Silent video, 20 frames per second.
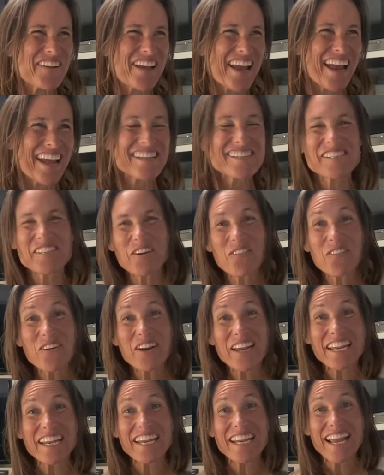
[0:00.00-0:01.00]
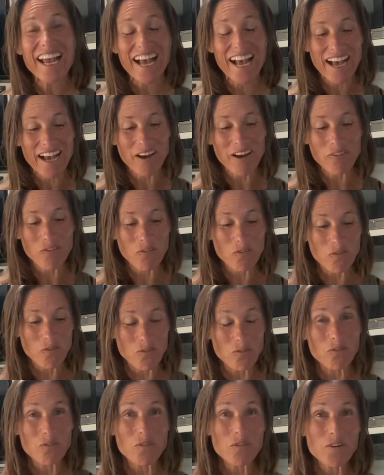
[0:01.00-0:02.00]
And so we
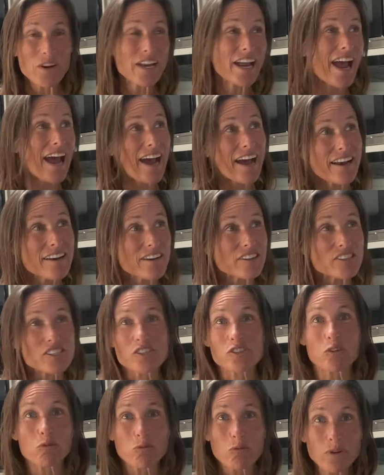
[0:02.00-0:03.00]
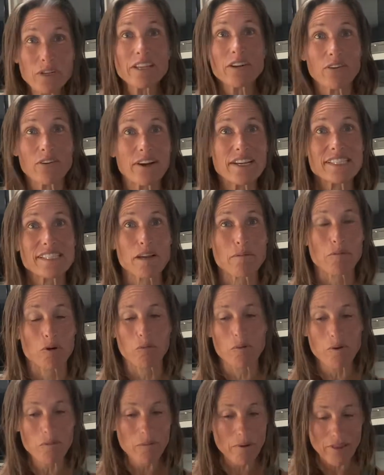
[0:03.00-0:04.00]
had just a really great summer.
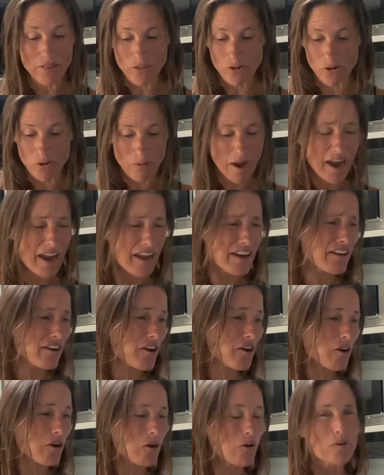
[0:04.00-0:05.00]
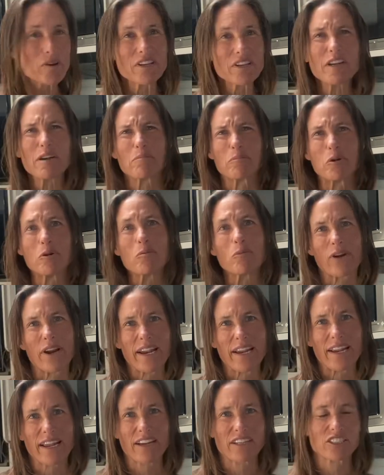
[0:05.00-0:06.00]
We went through Idaho. We did a
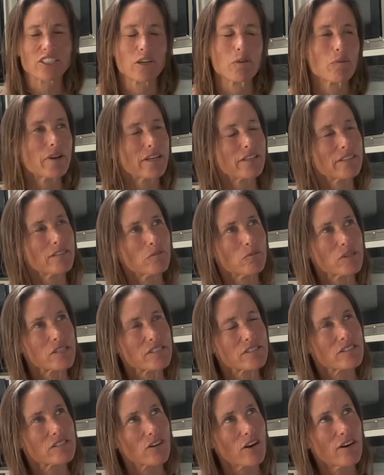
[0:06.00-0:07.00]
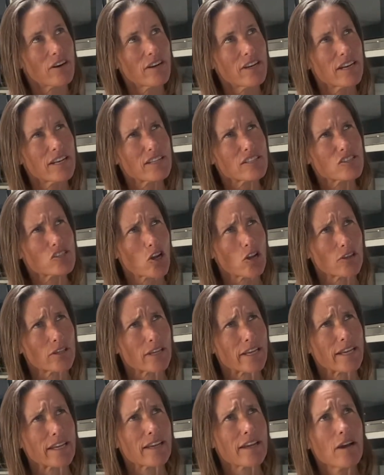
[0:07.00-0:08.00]
boomerang, actually. We started in Salt
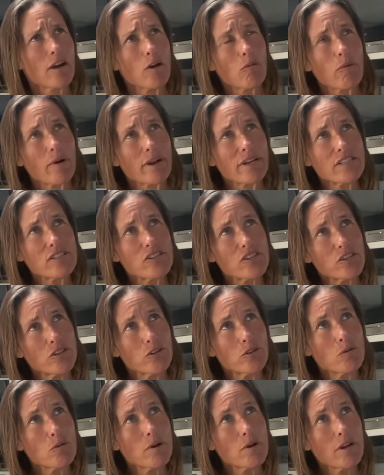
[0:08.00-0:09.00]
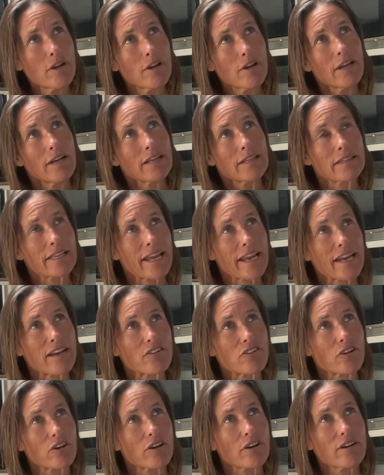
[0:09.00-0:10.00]
Lake, went to
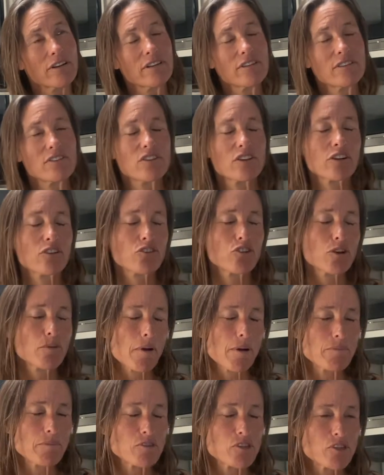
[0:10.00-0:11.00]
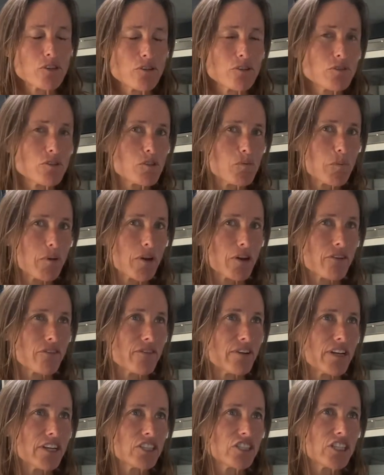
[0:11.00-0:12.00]
Lander, took a trip up to
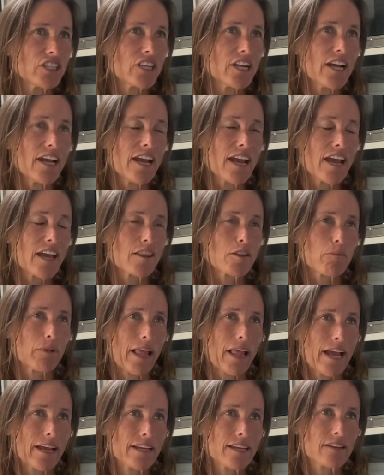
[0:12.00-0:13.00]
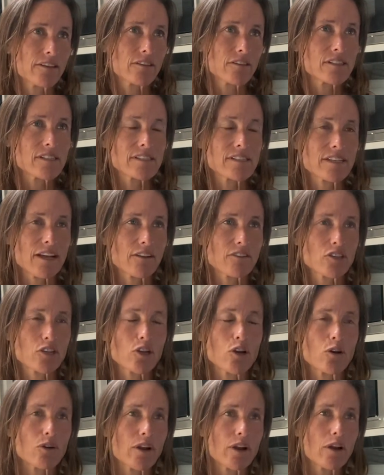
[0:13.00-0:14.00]
Spearfish and the Black Hills in South
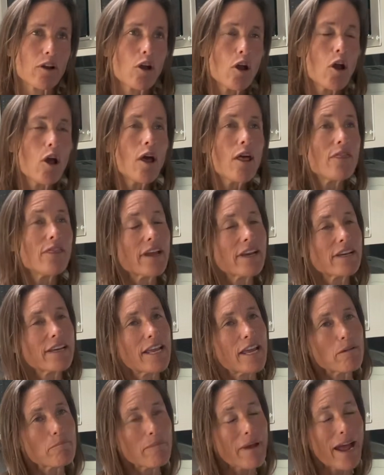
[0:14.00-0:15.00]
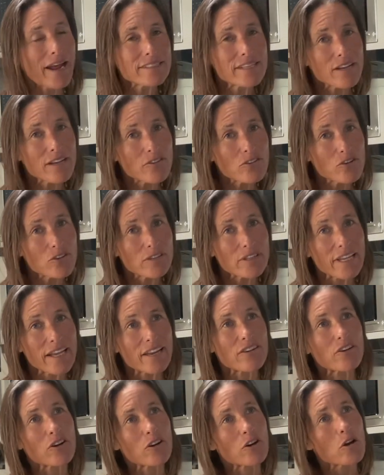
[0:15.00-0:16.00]
Dakota, then came back down to
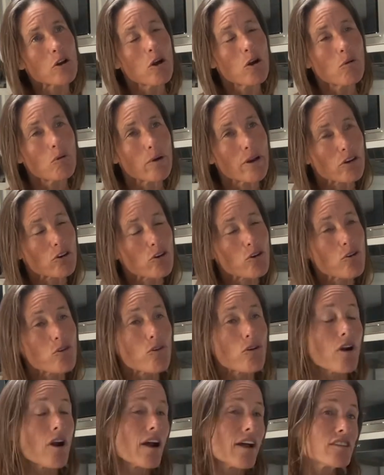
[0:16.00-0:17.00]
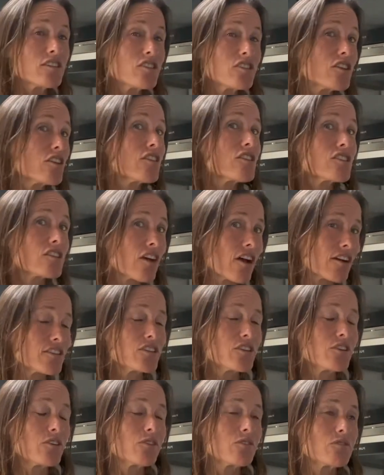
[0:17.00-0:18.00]
Lander, went across to the
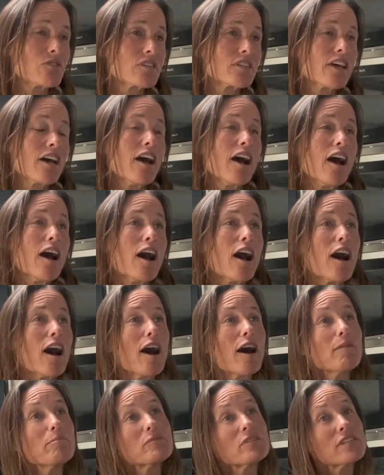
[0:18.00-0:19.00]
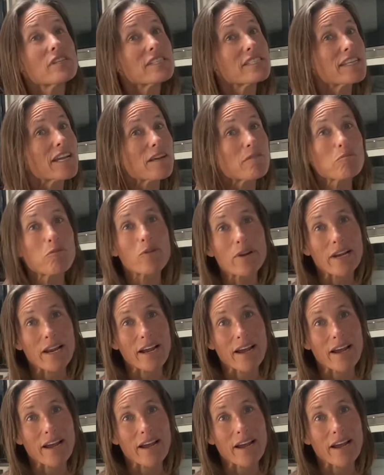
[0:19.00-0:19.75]
Sawtooths, up to Sandpoint,